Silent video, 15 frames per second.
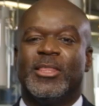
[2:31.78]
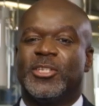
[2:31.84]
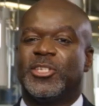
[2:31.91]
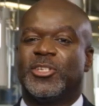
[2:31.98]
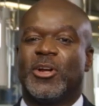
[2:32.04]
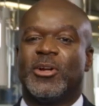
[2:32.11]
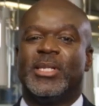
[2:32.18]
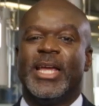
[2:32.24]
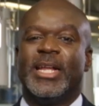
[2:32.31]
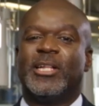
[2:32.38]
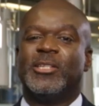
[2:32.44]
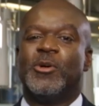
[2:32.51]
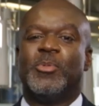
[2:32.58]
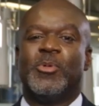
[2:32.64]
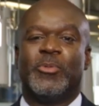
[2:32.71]
The Starlight
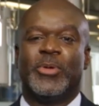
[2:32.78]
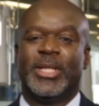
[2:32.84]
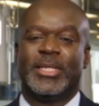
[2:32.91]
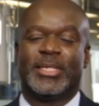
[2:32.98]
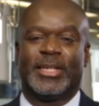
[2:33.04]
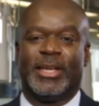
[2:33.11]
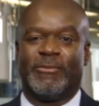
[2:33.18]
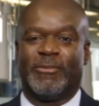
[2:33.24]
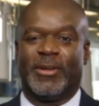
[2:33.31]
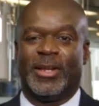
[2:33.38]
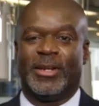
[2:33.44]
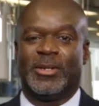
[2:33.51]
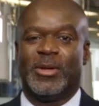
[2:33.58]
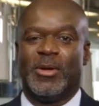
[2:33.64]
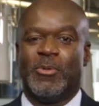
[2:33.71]
Global Real Estate
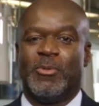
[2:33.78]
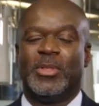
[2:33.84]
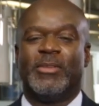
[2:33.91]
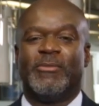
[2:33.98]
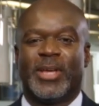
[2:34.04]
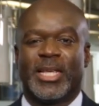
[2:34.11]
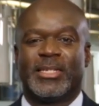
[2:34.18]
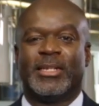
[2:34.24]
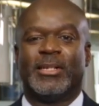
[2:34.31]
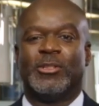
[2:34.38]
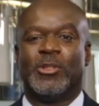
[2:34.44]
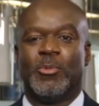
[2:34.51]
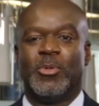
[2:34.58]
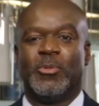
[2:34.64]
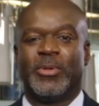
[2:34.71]
Fund will invest in
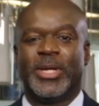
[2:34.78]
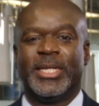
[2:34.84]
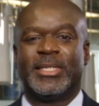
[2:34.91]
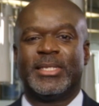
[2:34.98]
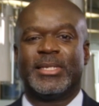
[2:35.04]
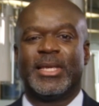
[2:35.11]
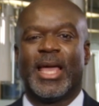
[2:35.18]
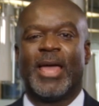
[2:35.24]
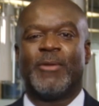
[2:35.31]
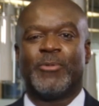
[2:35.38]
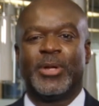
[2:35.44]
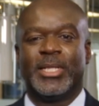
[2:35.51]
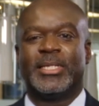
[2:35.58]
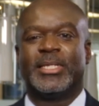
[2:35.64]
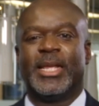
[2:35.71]
global REITs and
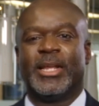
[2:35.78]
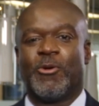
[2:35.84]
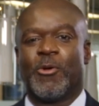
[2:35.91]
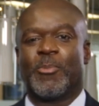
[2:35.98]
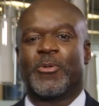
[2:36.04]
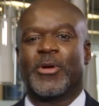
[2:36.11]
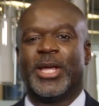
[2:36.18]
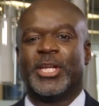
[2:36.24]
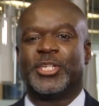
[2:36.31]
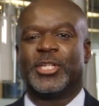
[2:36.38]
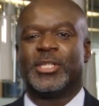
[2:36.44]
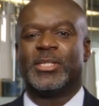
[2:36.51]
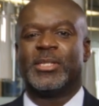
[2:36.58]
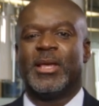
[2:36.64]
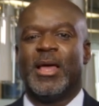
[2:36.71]
real estate
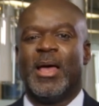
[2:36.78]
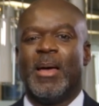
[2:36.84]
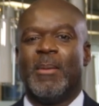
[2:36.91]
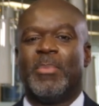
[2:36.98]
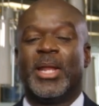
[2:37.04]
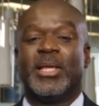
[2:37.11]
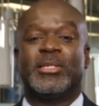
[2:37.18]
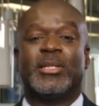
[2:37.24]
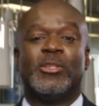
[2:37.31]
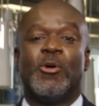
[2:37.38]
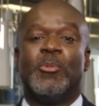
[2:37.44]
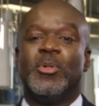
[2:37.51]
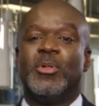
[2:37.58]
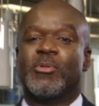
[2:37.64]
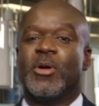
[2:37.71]
corporations, but as
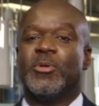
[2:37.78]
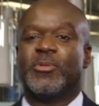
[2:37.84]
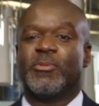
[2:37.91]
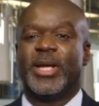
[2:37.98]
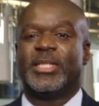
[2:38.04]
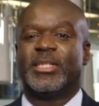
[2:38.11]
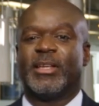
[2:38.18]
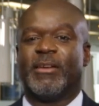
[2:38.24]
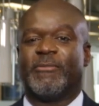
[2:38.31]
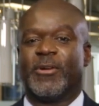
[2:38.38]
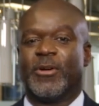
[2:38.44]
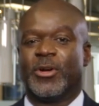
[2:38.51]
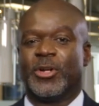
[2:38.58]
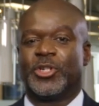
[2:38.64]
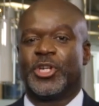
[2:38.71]
global growth rates
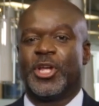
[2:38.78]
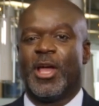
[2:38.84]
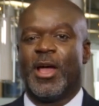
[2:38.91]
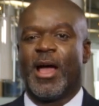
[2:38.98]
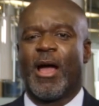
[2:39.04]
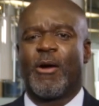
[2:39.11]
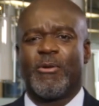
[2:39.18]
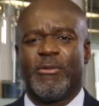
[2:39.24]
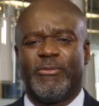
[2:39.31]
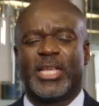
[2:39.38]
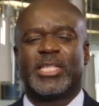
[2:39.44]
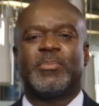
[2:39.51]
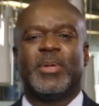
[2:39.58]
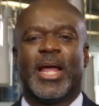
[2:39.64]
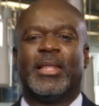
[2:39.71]
diverge, our
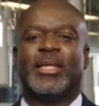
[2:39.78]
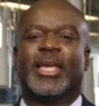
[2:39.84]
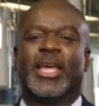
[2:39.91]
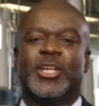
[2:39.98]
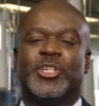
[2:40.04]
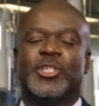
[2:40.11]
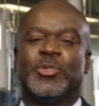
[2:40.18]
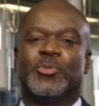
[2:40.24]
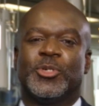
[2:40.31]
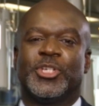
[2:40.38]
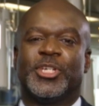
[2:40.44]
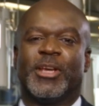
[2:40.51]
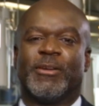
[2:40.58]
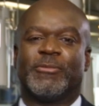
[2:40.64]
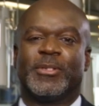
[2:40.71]
investment allocations will
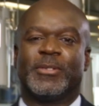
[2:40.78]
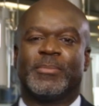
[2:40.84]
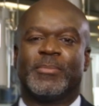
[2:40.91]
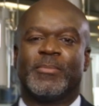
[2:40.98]
shift.